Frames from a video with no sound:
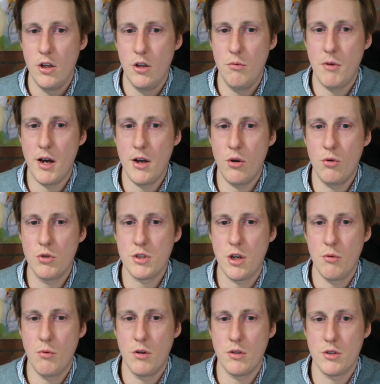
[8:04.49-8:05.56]
You might
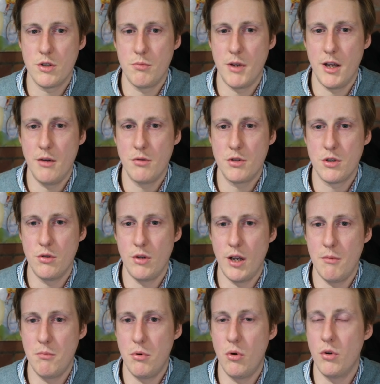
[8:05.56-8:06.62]
also want to be able to
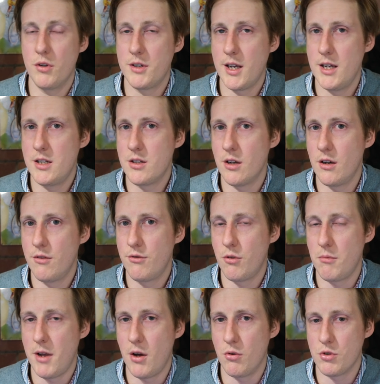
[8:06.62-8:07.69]
import data
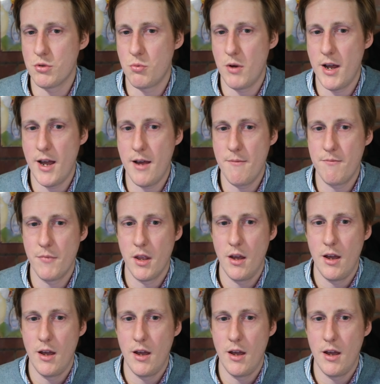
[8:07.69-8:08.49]
from elsewhere,